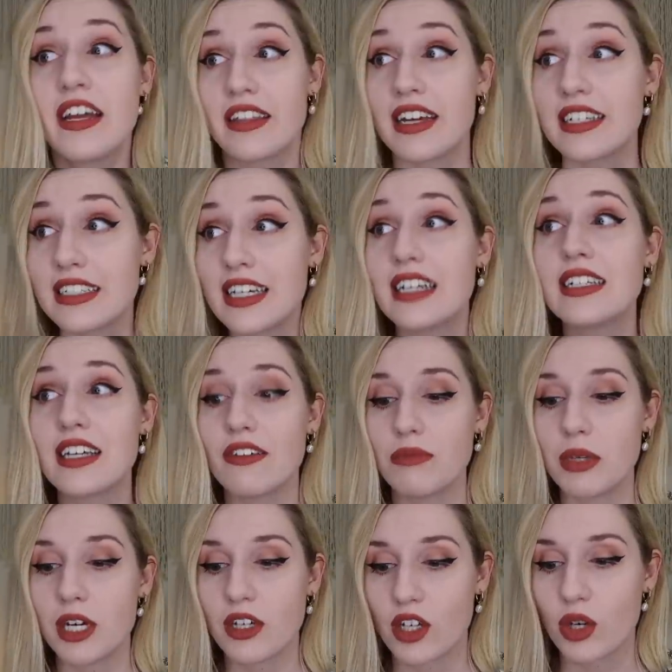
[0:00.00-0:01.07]
They did give
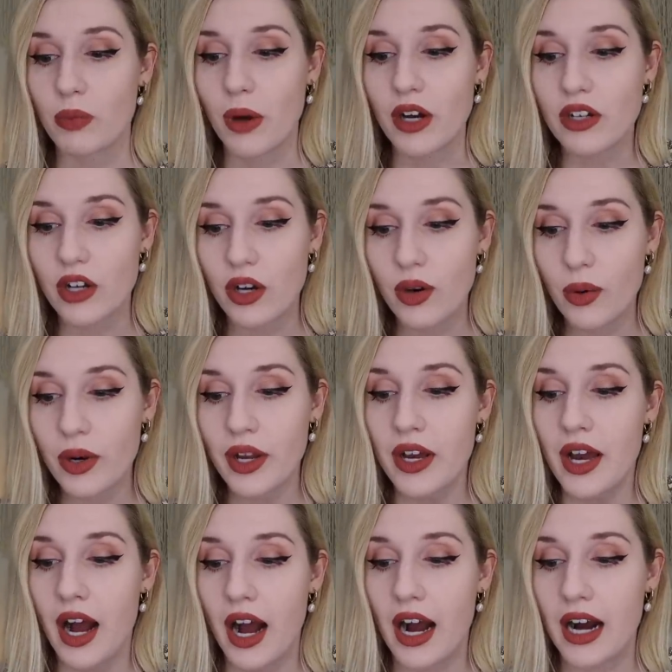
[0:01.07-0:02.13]
me a coupon code,
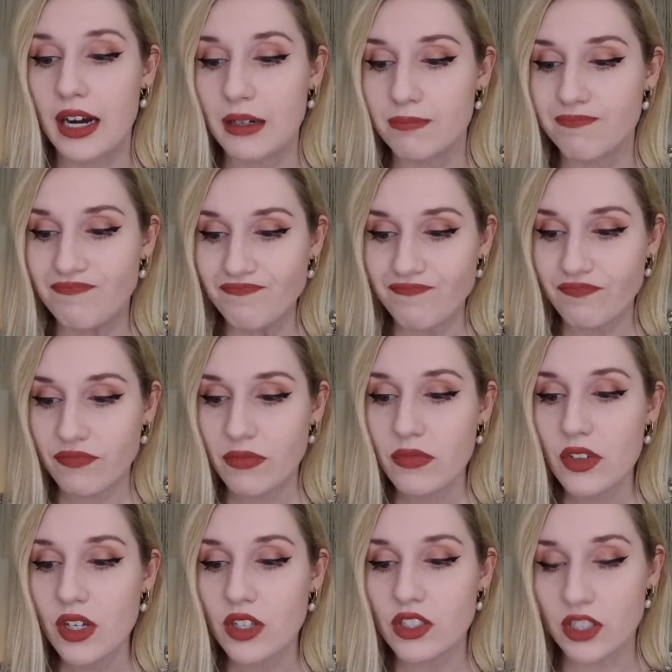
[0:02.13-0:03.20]

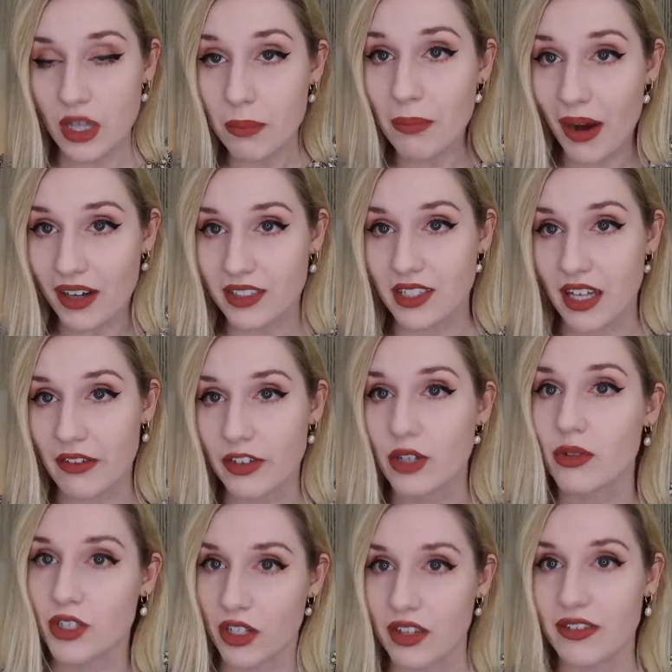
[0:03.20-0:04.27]

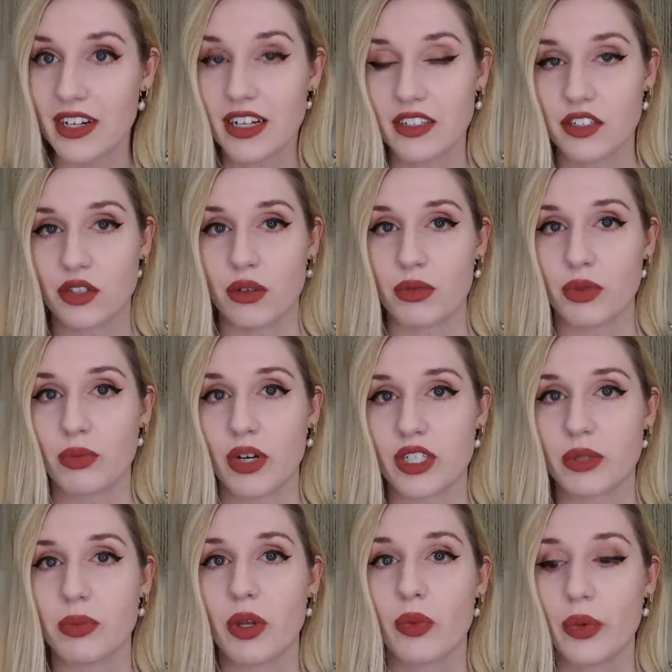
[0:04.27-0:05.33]
SubBoxLover, which I'll leave down in the description
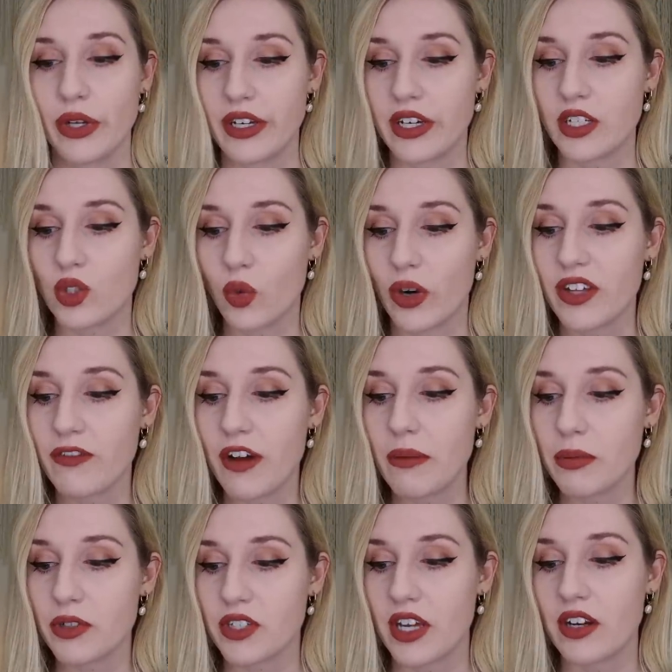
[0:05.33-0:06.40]
box below, where you can get
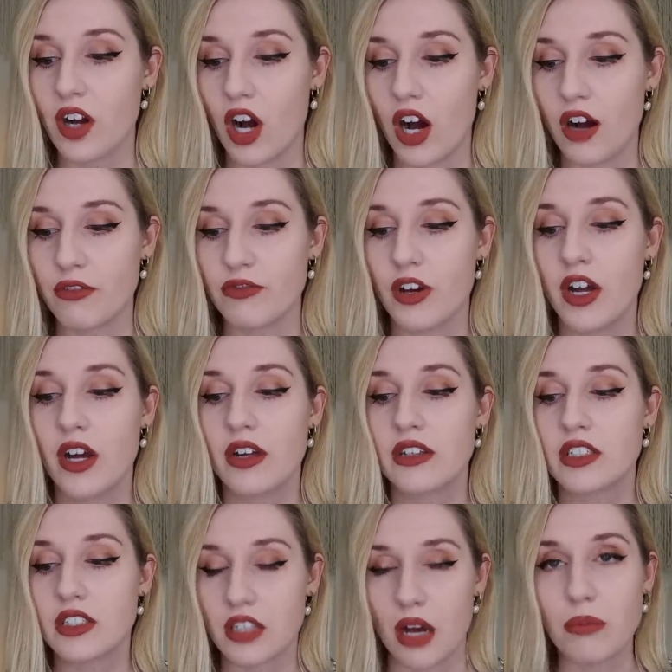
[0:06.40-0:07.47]
25% off
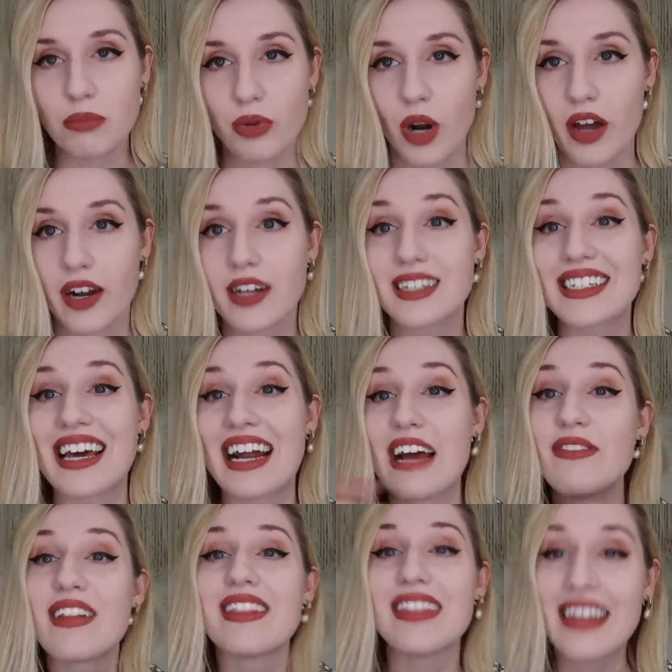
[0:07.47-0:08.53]
some products, and I
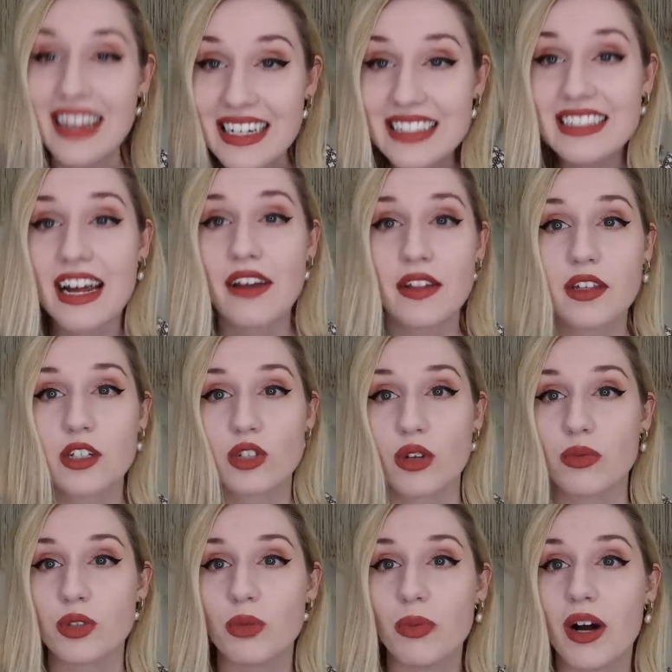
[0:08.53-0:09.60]
have a link down in the
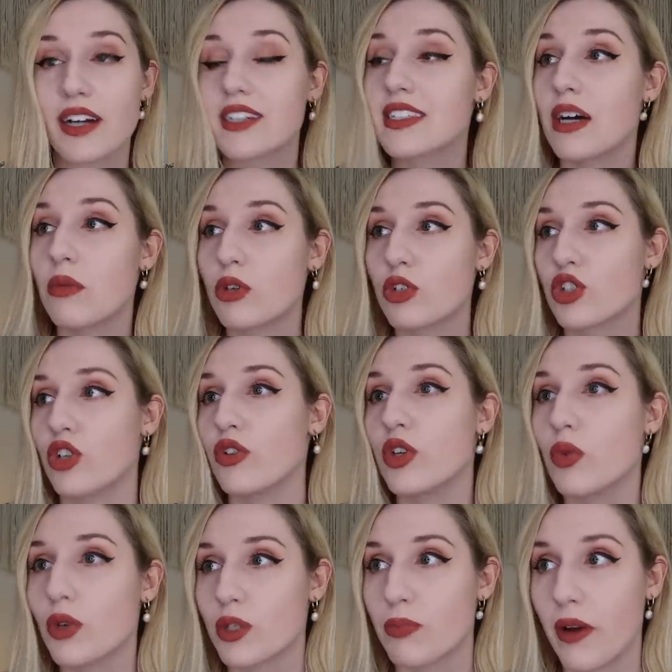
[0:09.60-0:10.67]
description box that will show
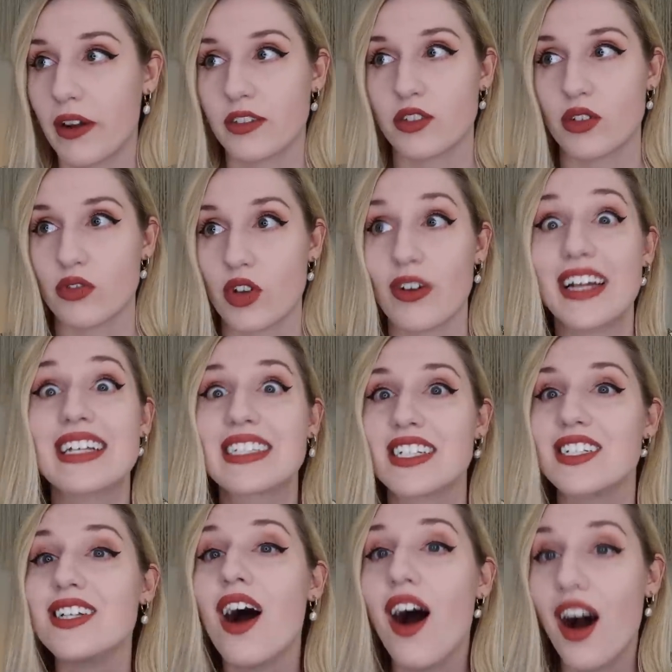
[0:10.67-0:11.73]
you which products those are. It's a
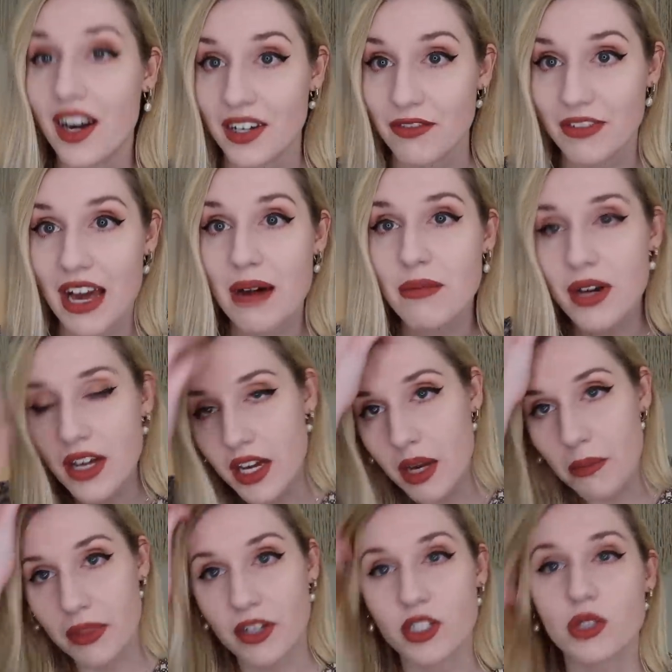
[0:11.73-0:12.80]
ton of them,
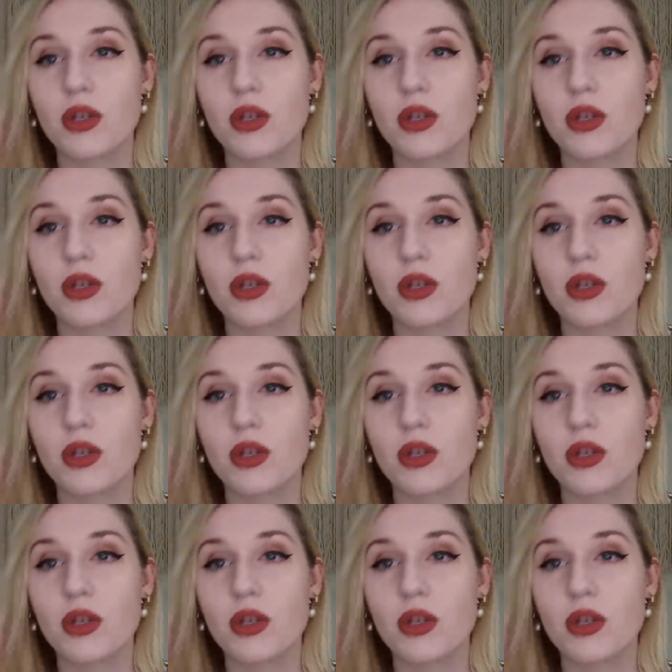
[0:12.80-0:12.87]
but there's